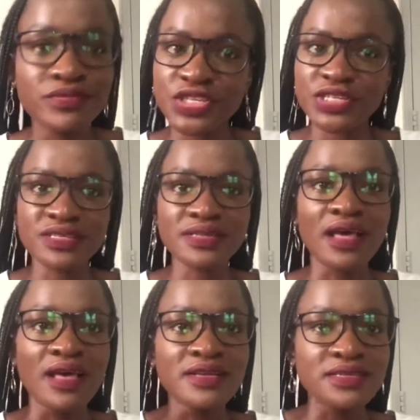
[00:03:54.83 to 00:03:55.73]
just
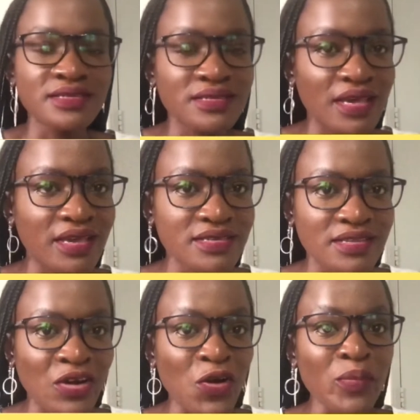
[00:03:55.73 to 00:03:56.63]
say yes in
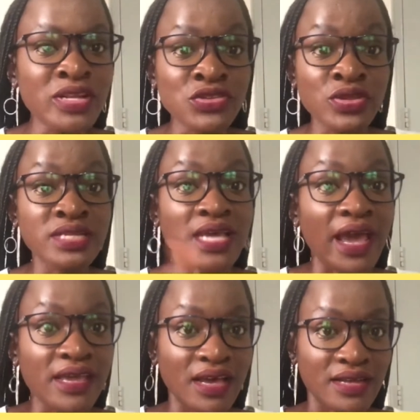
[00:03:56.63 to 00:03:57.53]
the comments so that
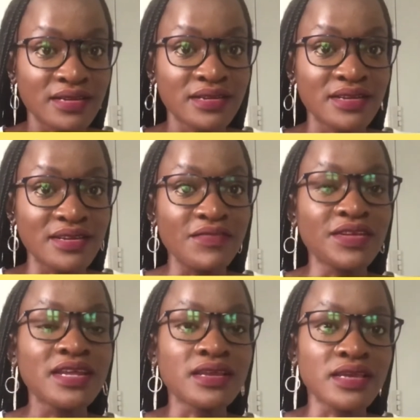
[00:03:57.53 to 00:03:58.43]
I can
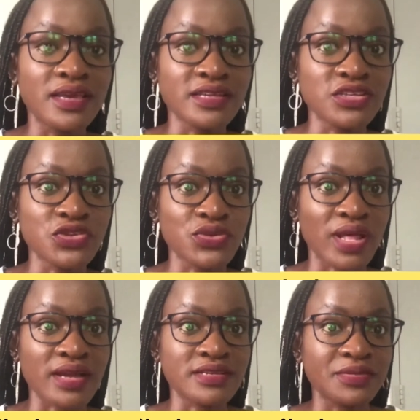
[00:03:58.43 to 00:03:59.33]
definitely get into
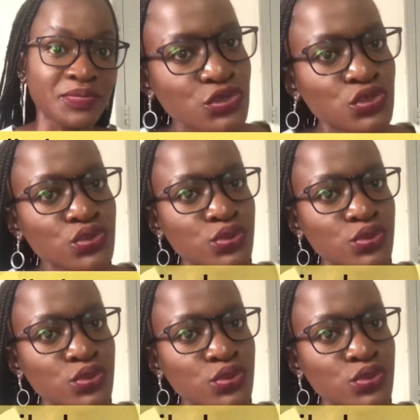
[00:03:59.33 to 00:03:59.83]
that. You